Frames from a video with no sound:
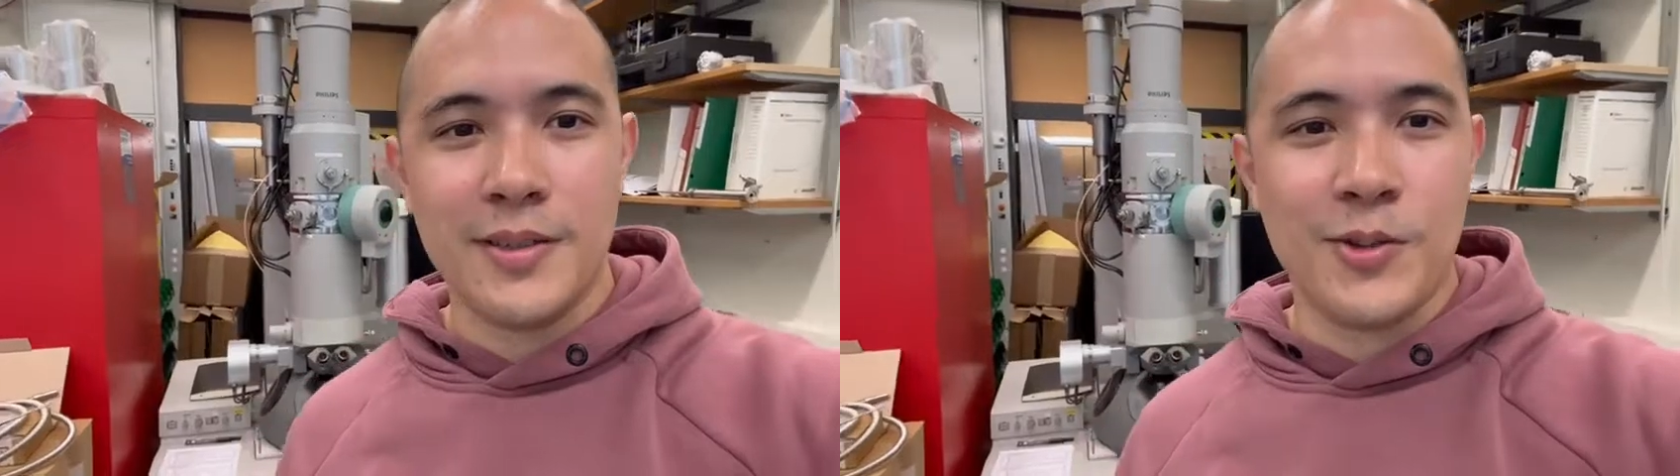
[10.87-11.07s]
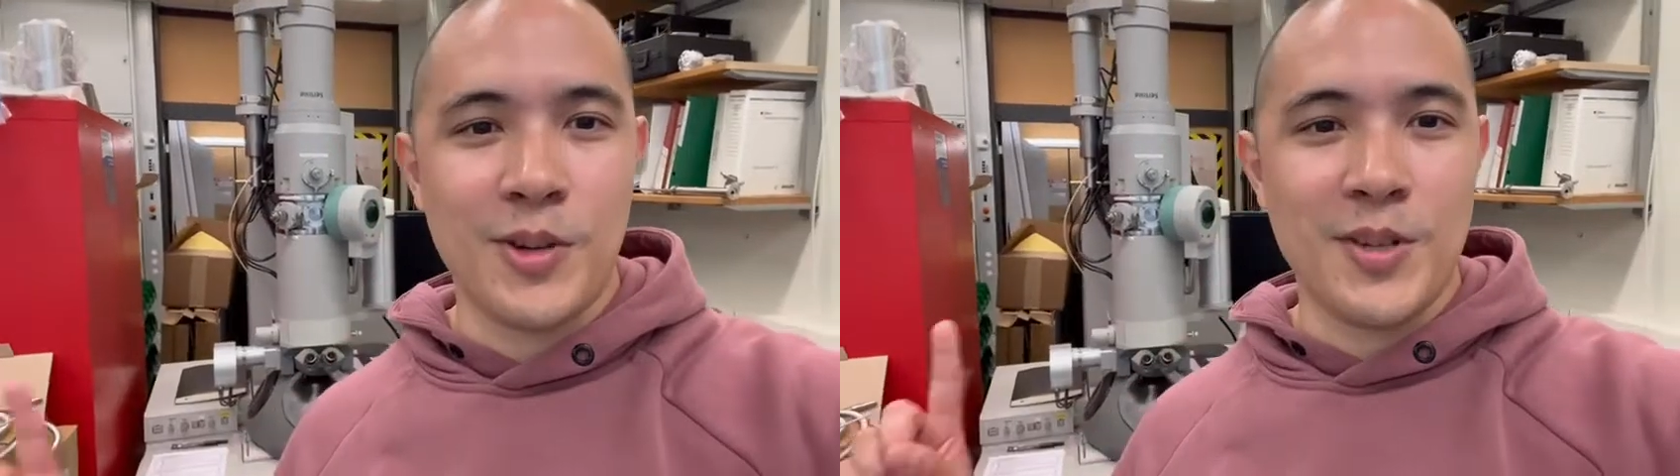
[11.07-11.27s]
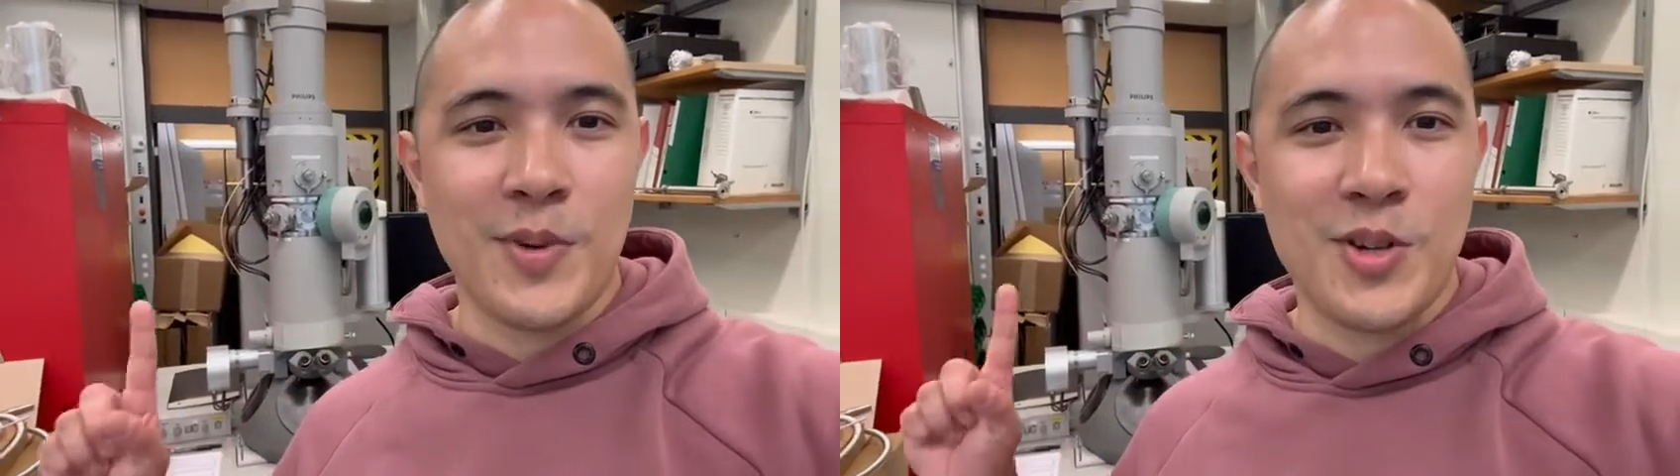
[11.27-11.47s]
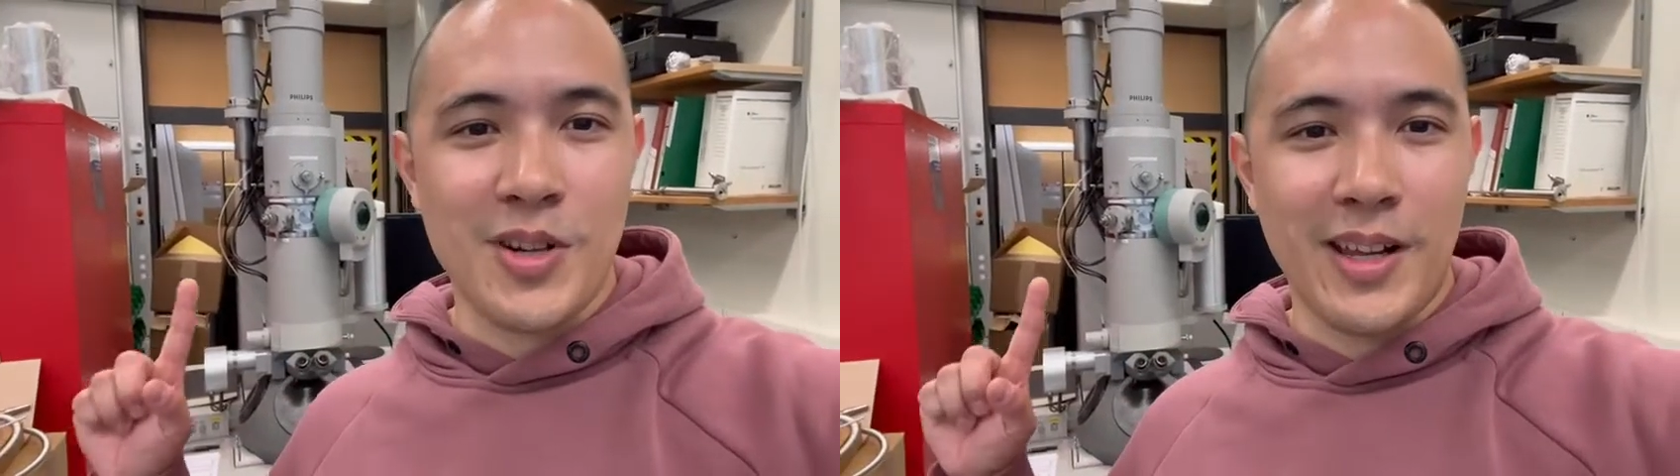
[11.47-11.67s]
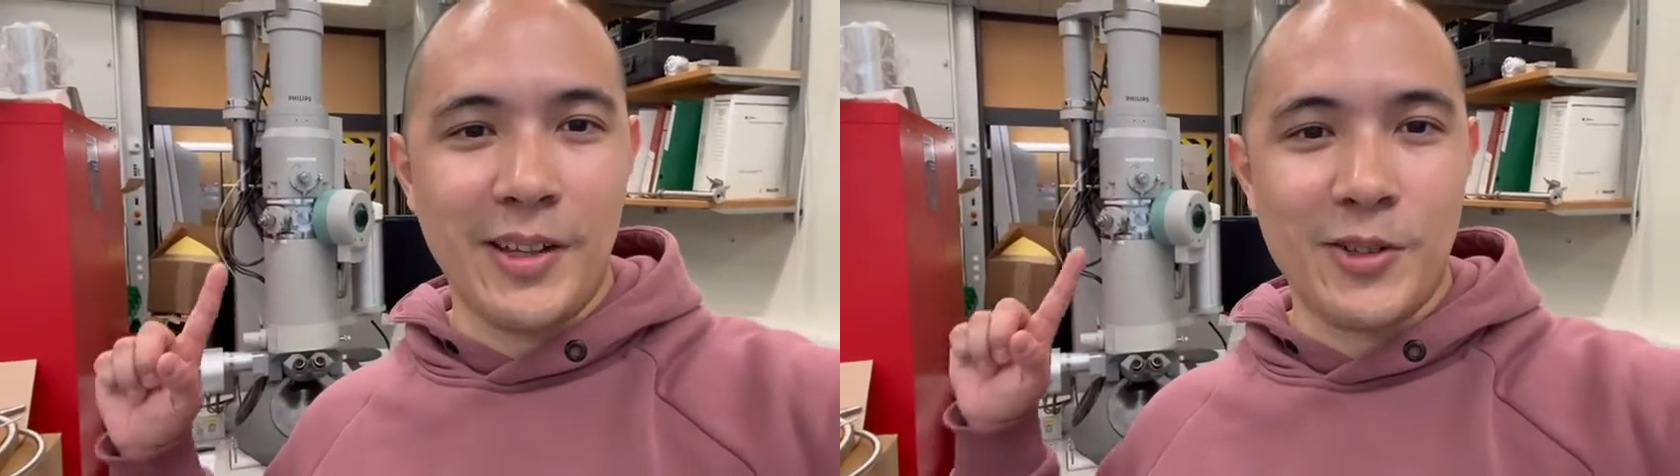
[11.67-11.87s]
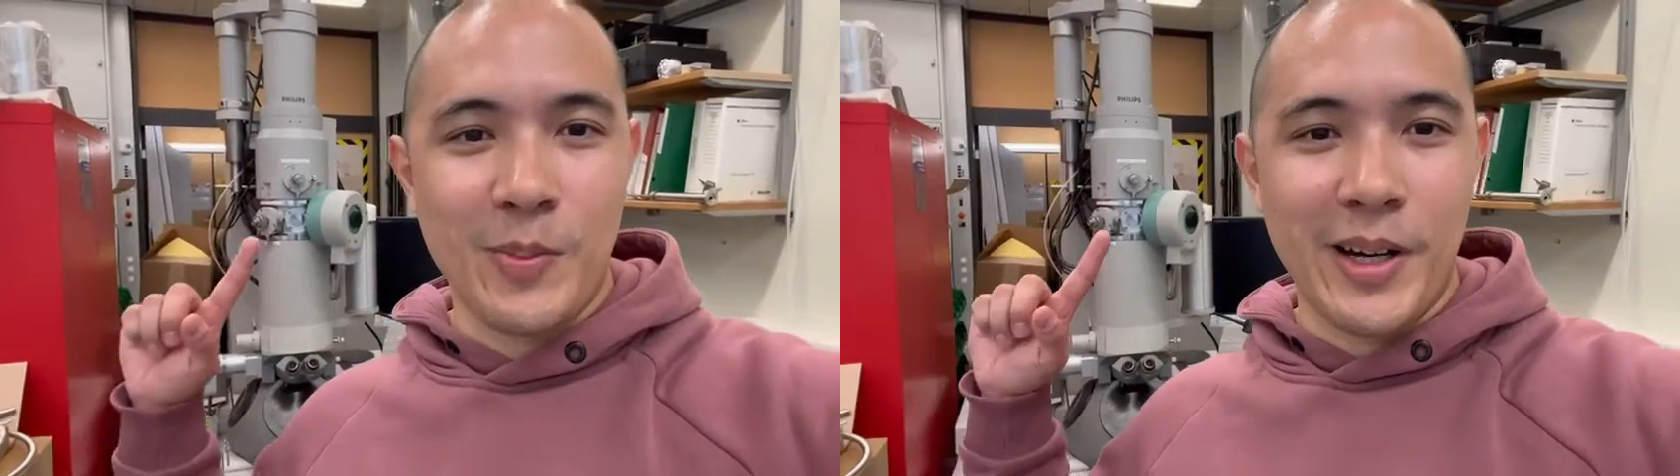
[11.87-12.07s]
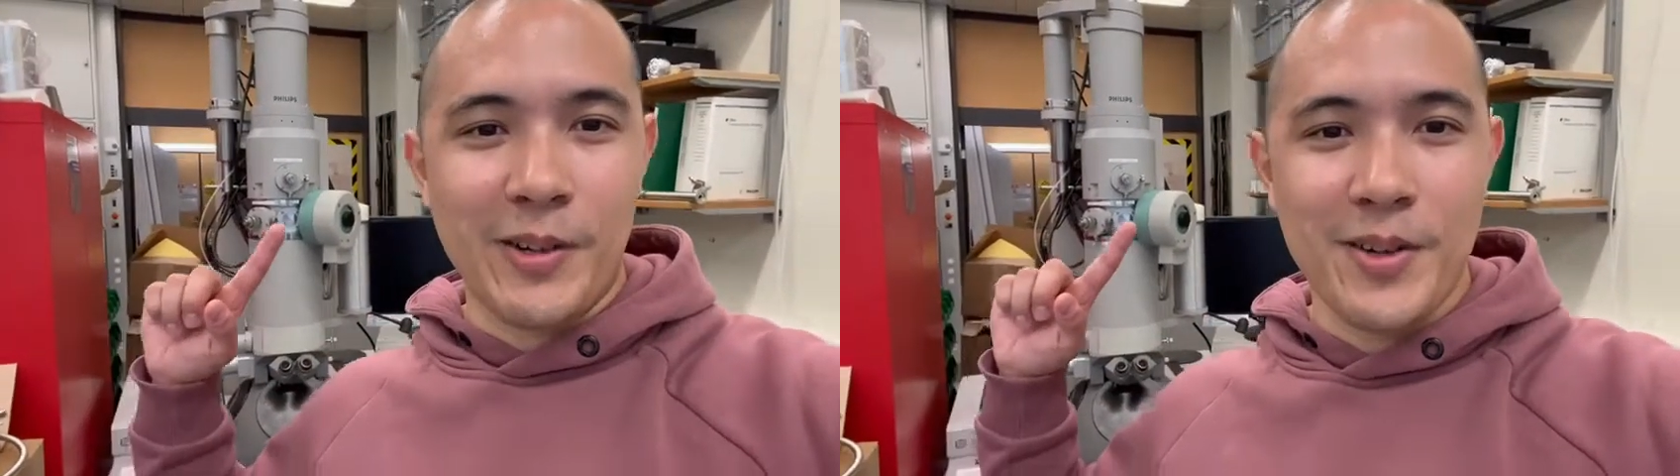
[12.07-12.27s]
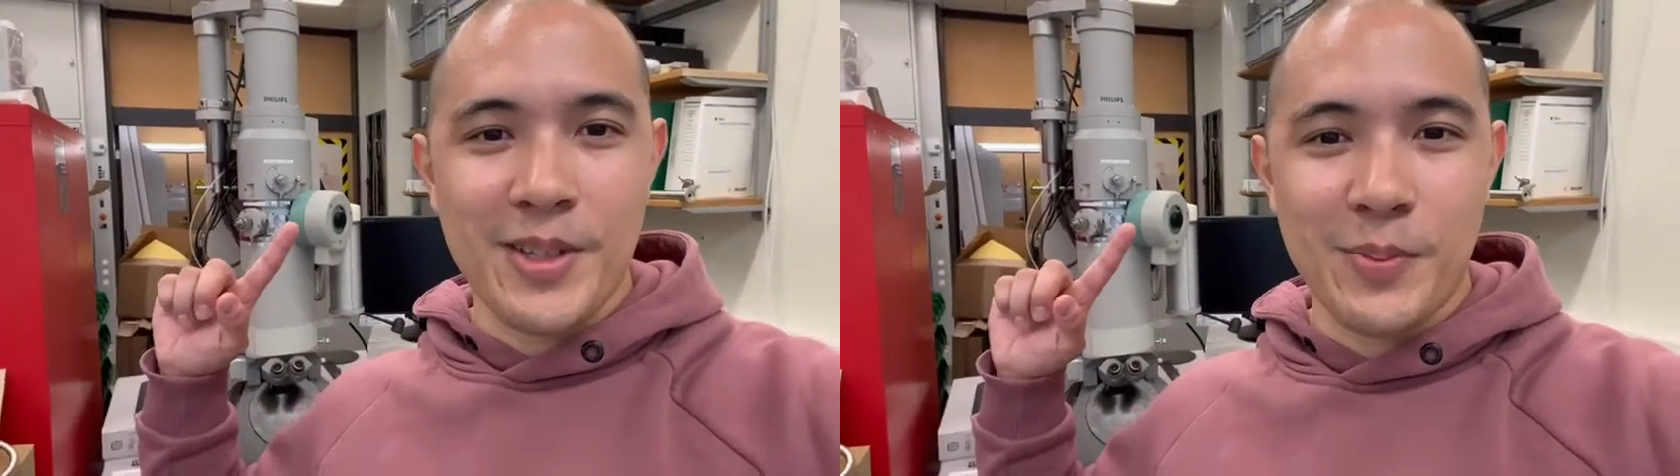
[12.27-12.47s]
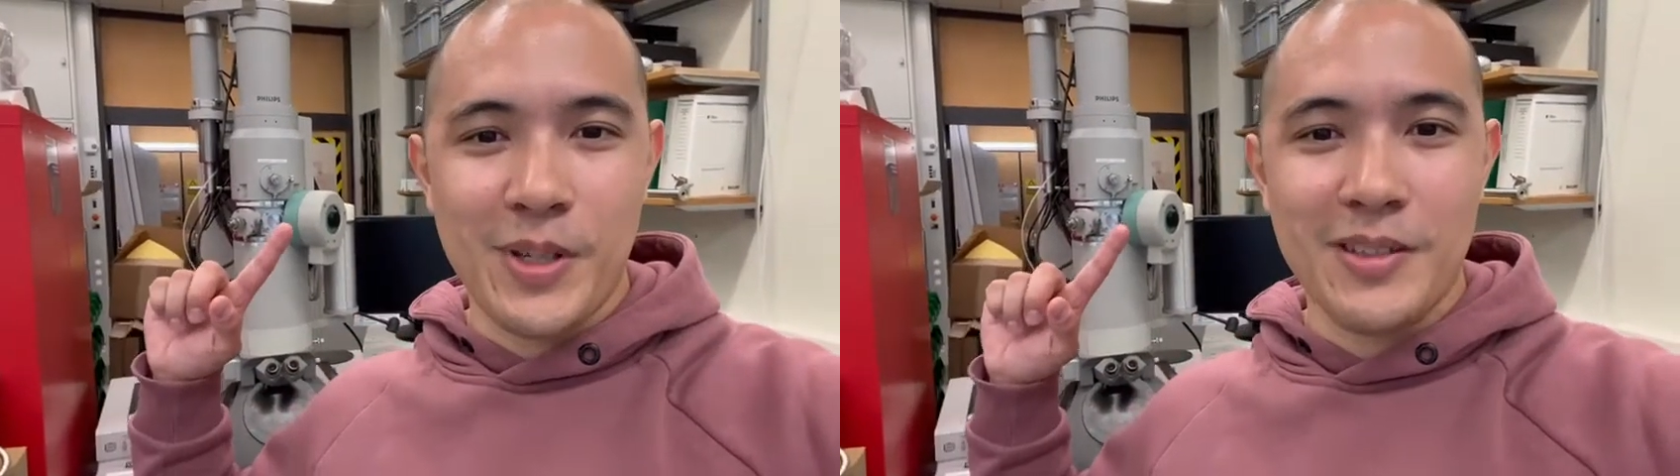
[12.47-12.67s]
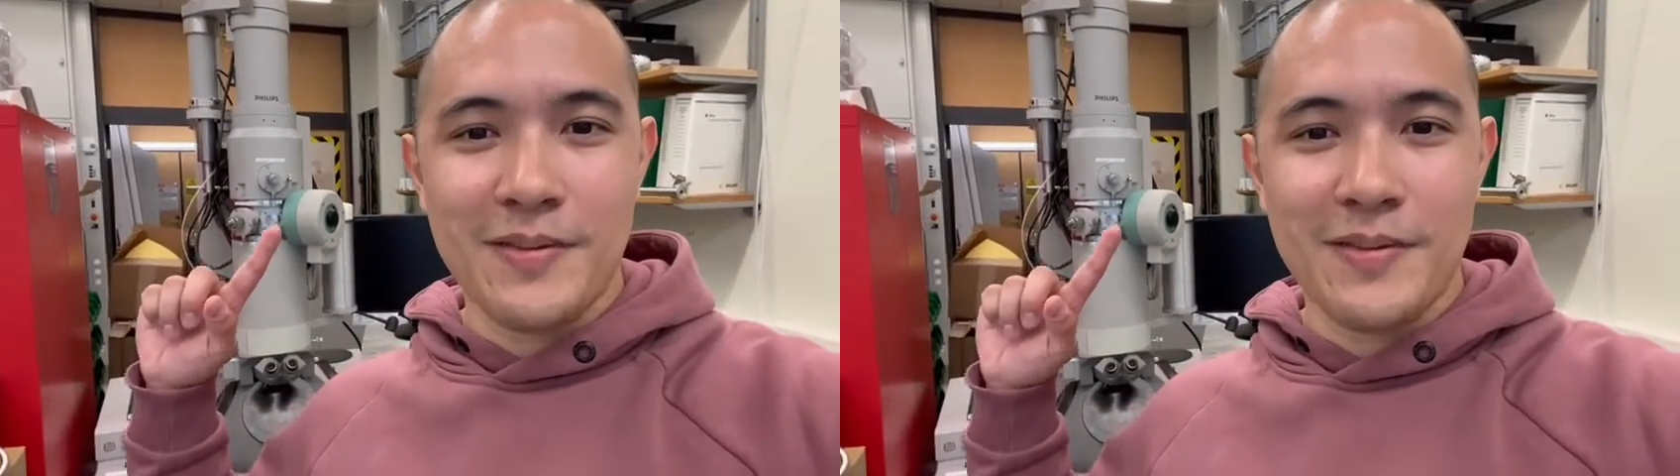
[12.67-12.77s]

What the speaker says: transmission electron microscopy